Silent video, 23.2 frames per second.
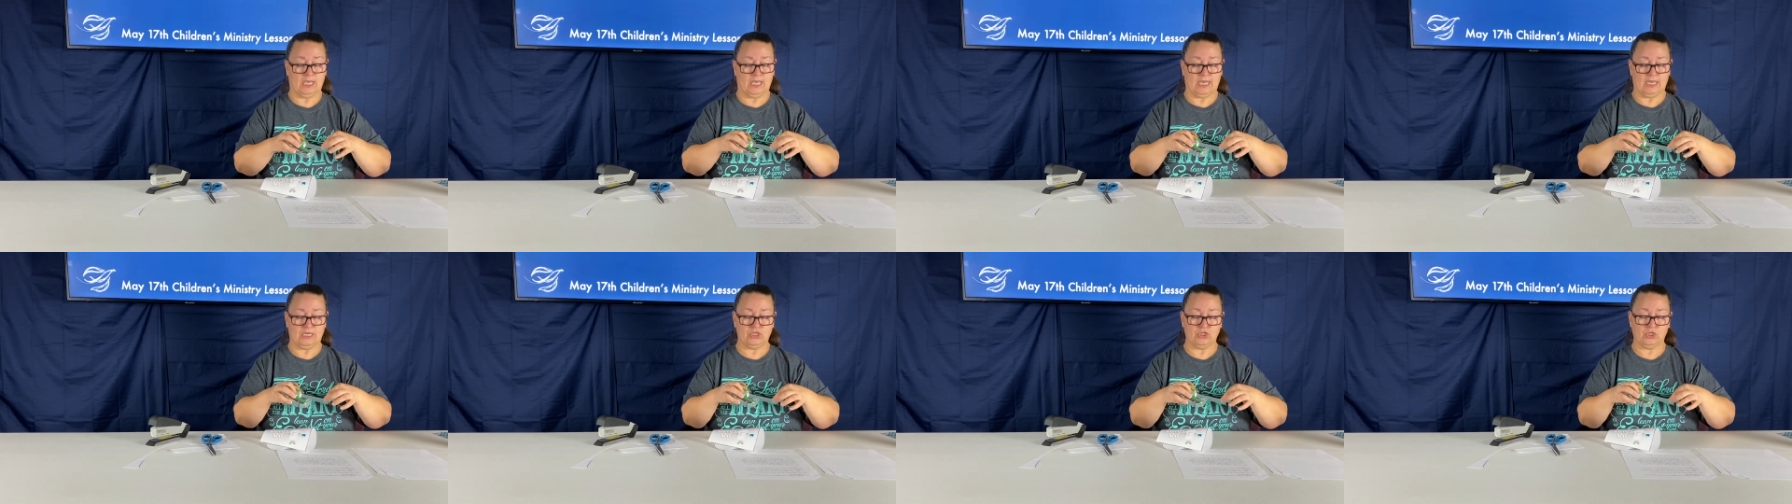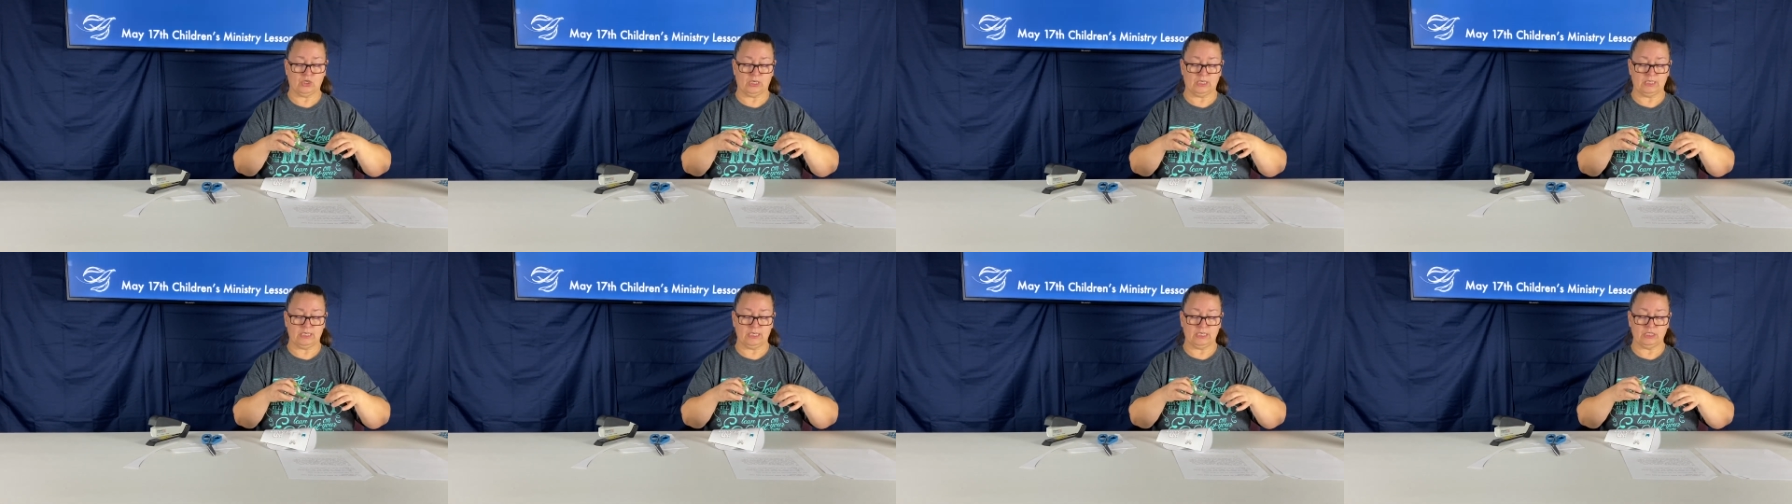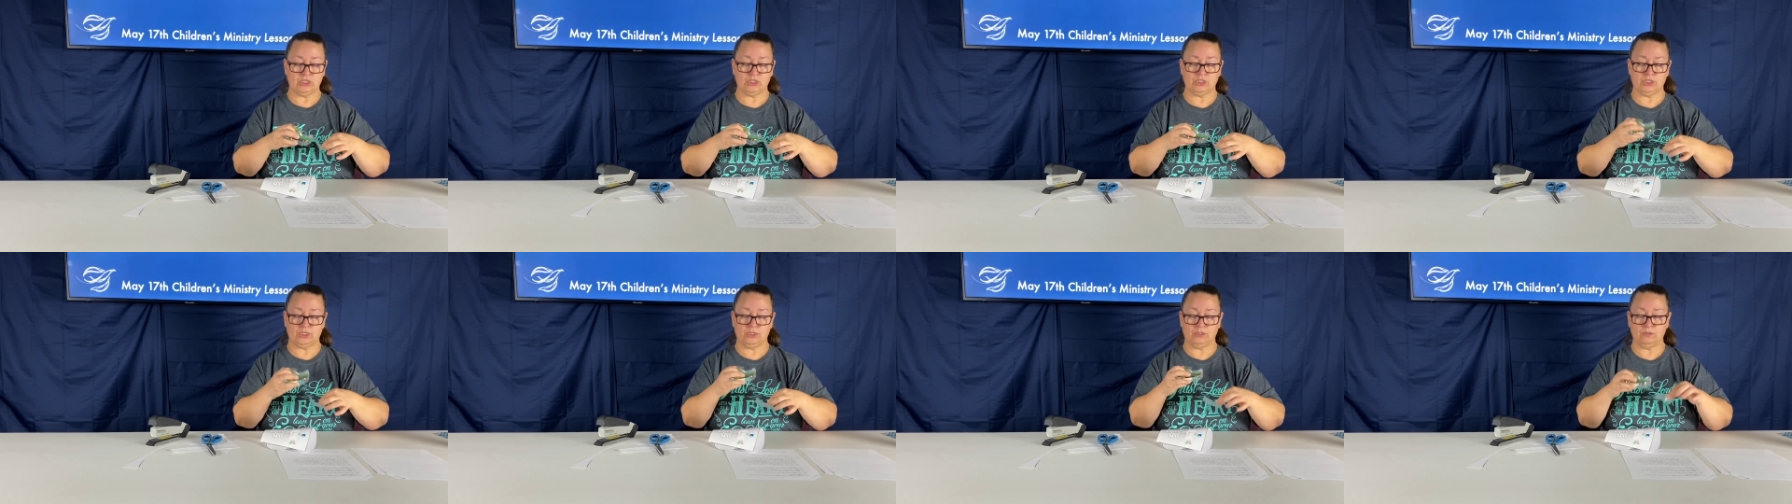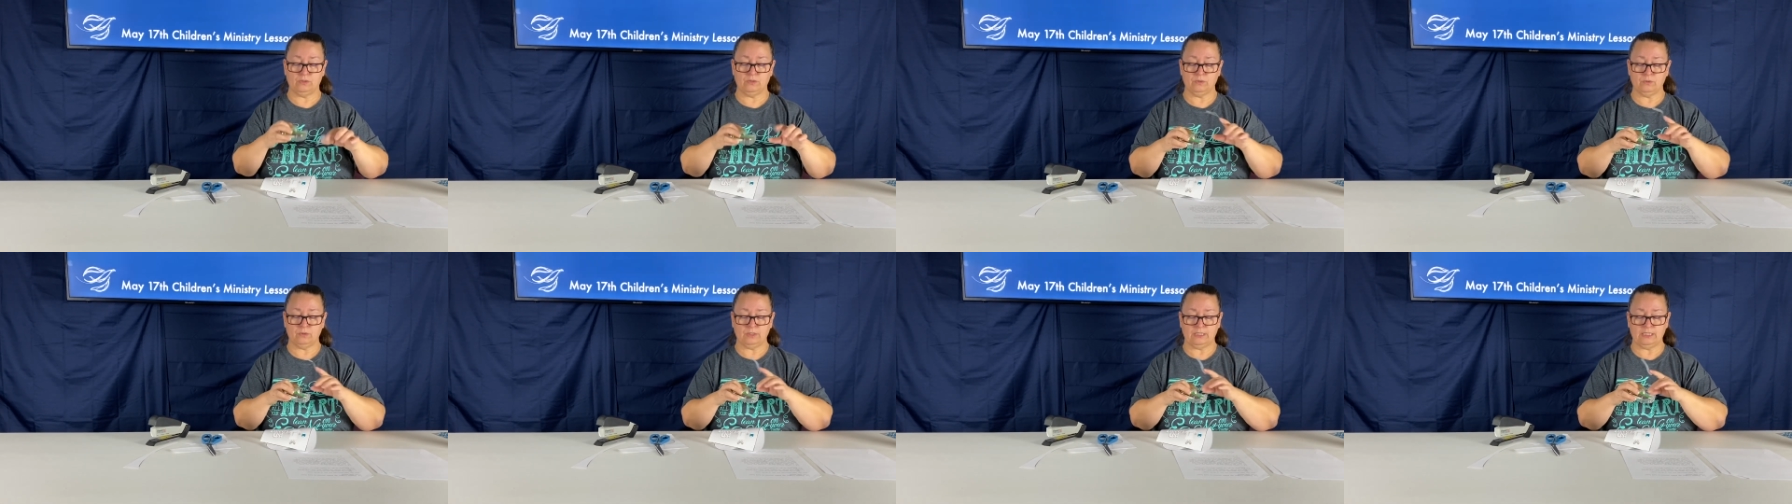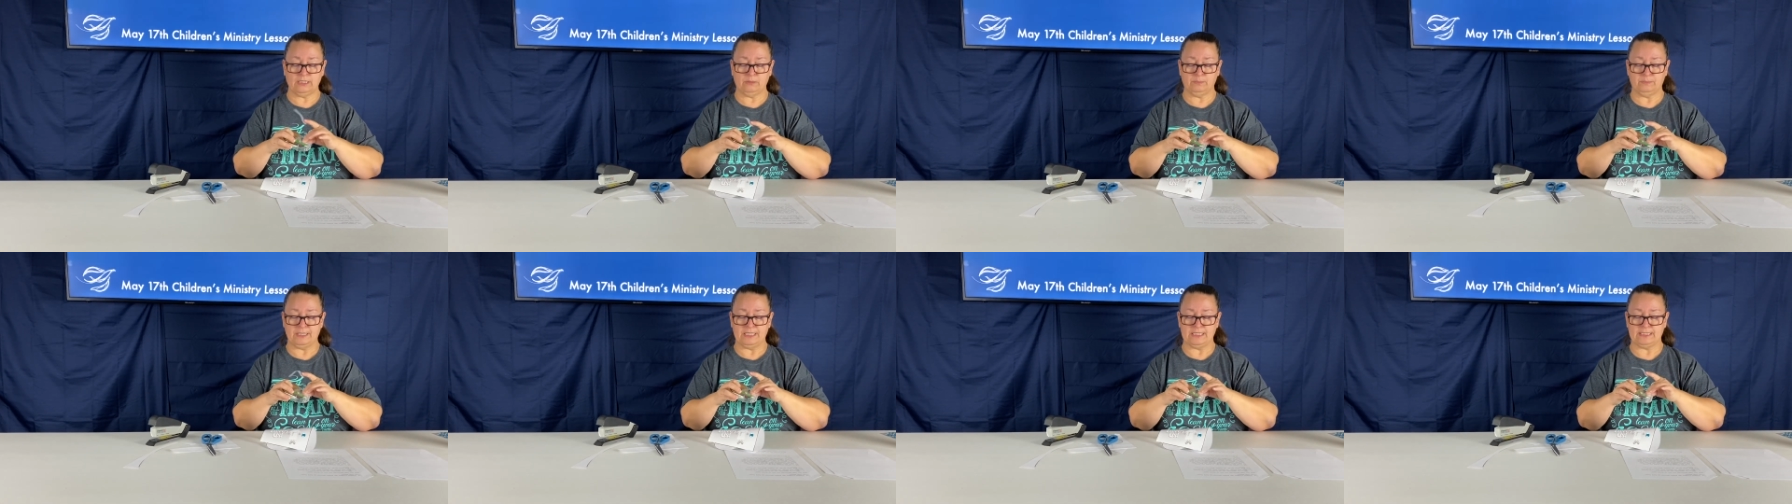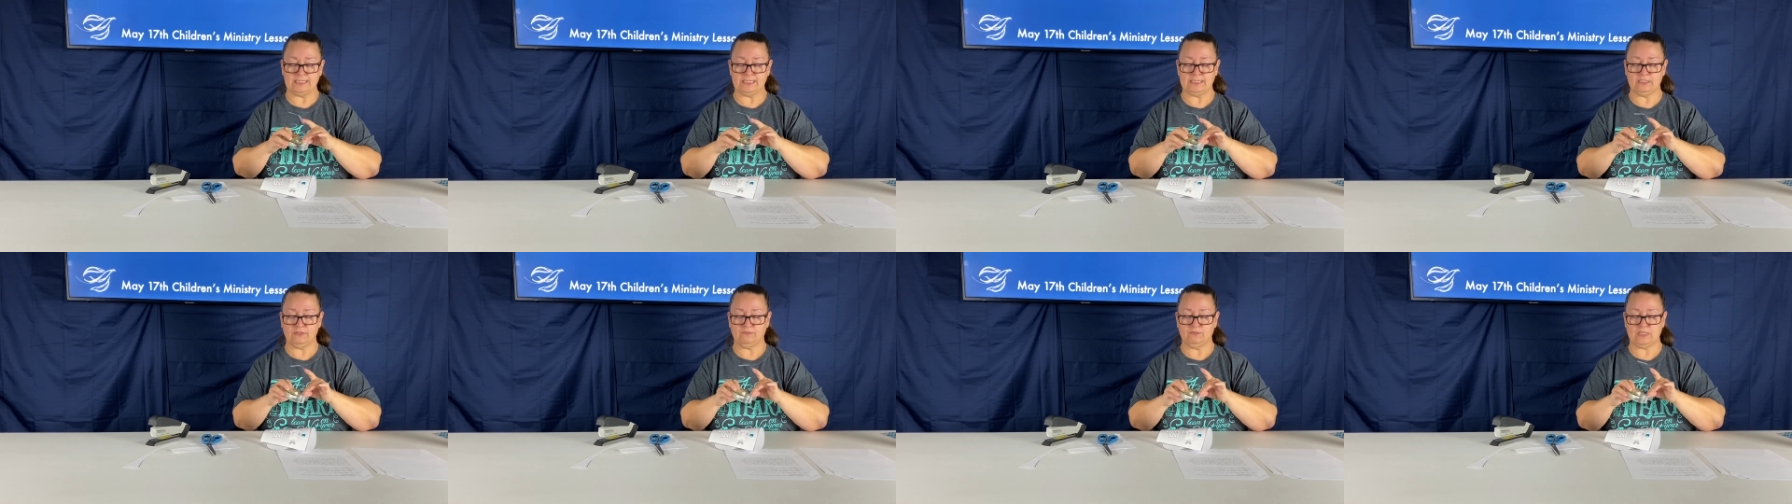And you're gonna need two little
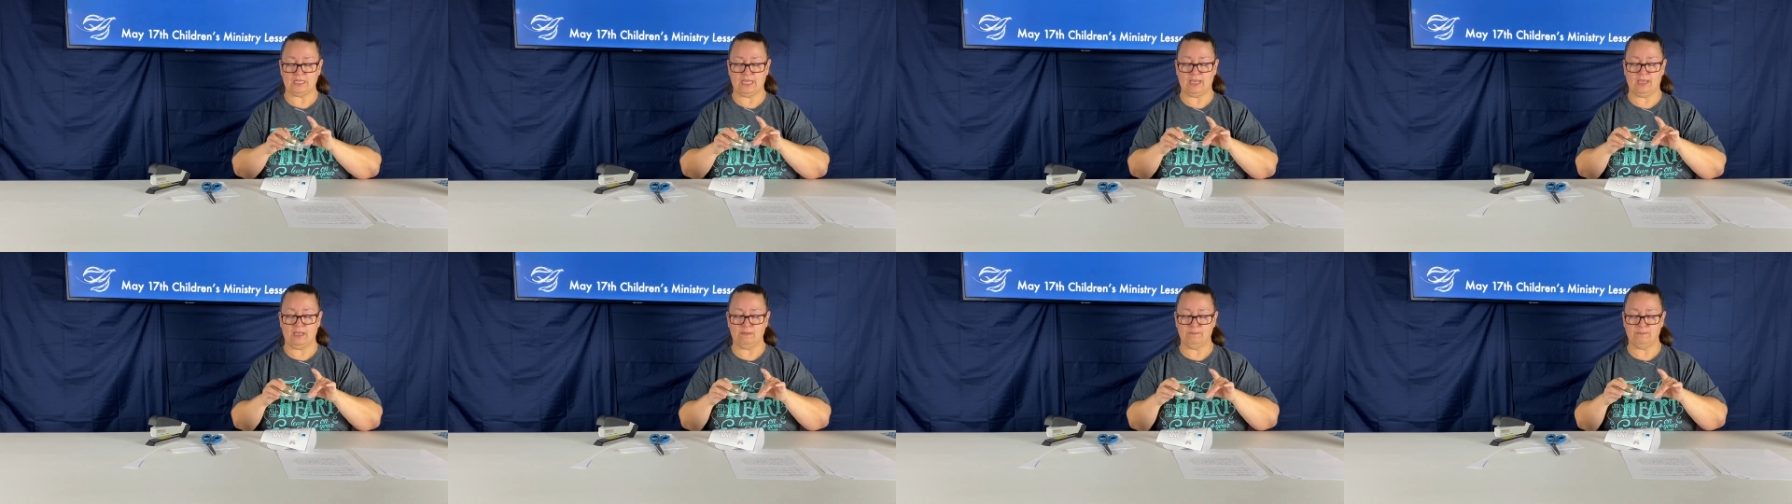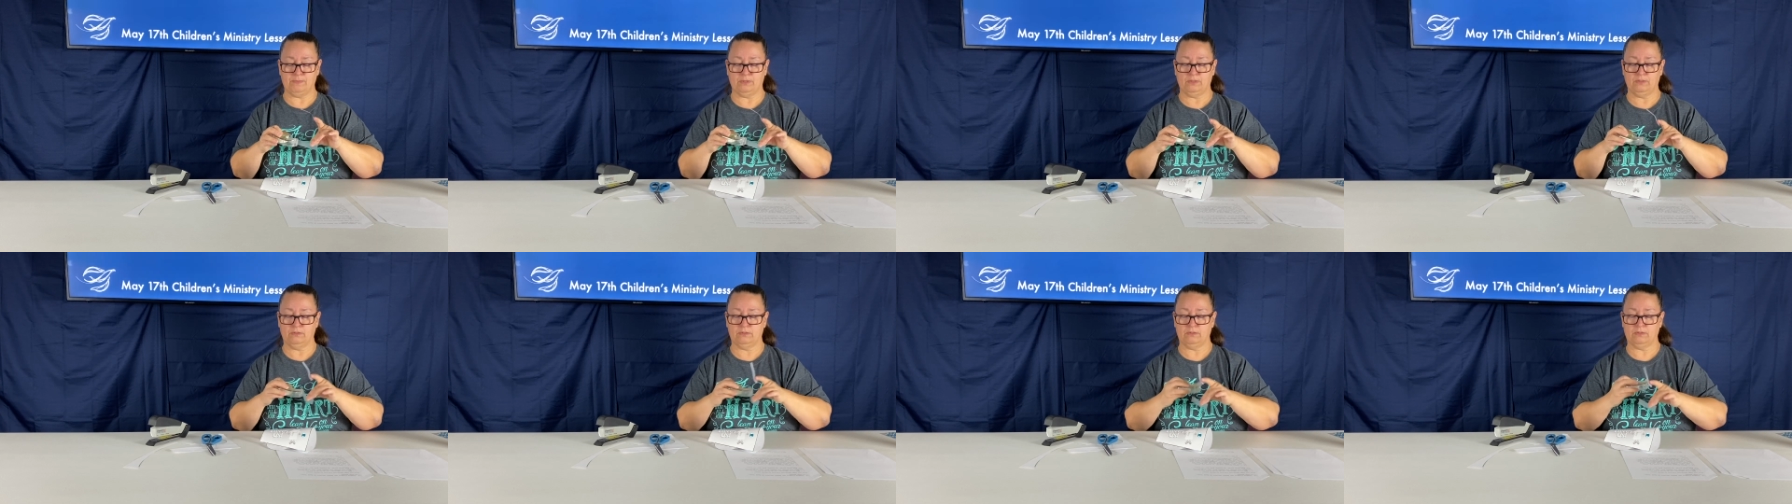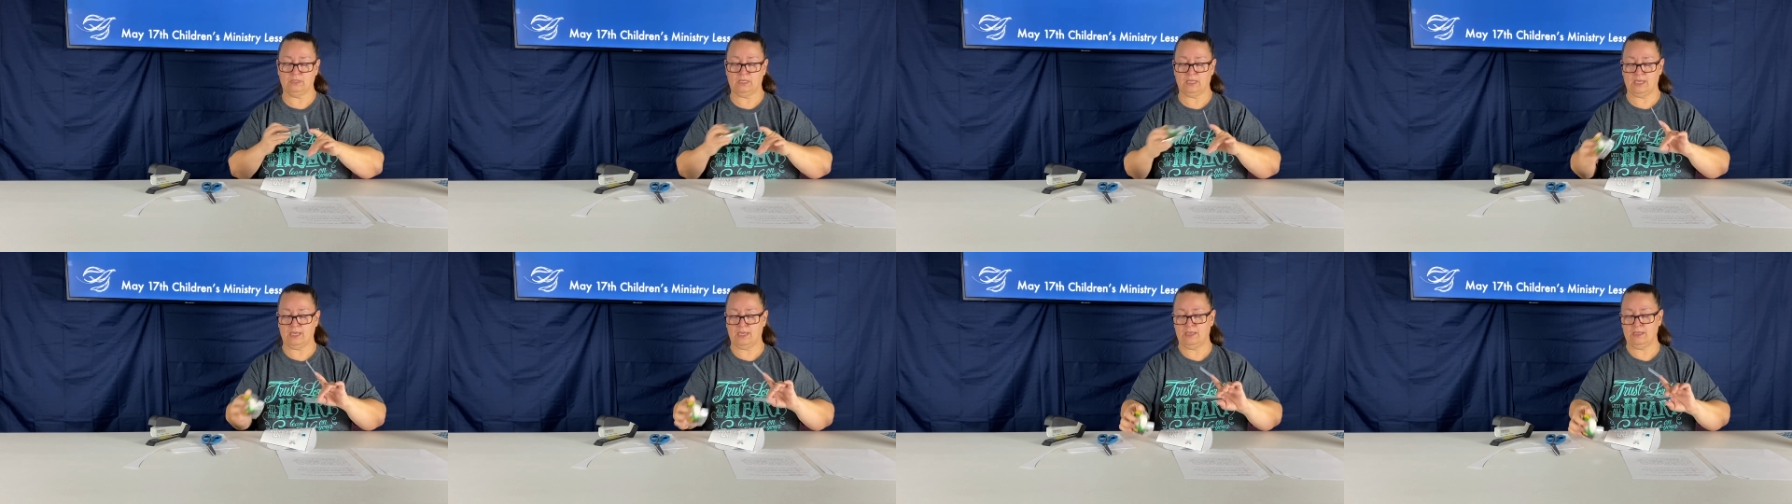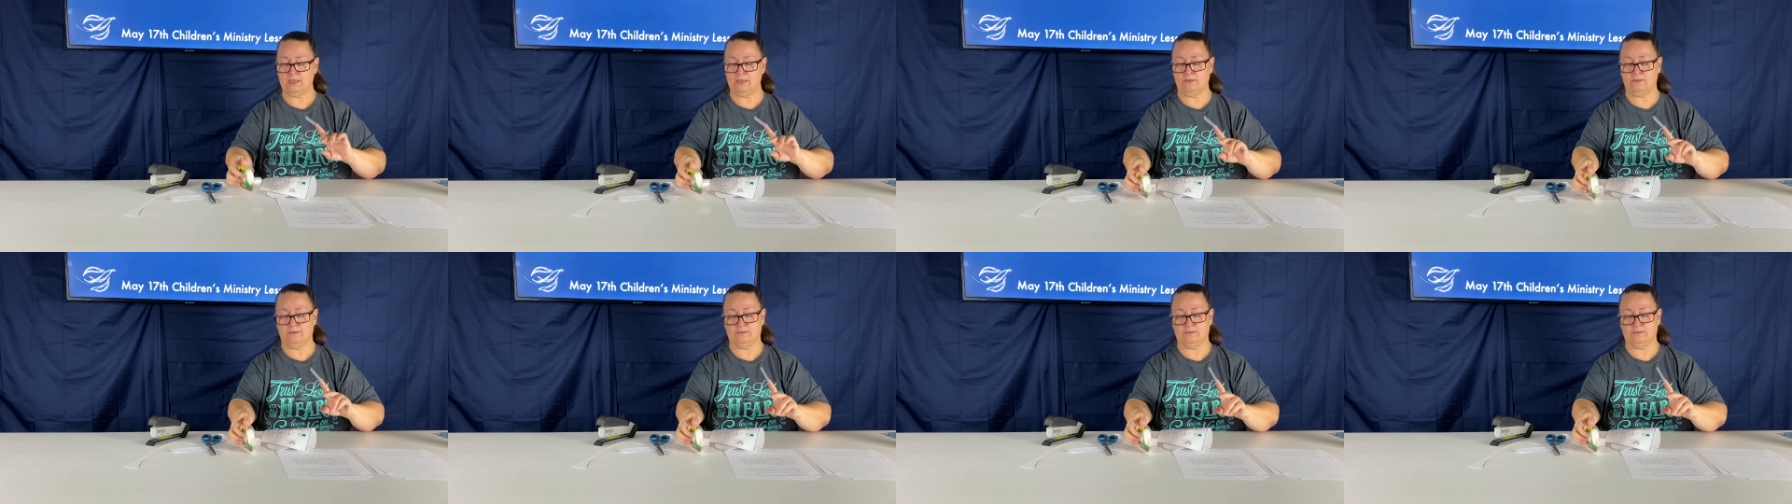pieces of tape, okay?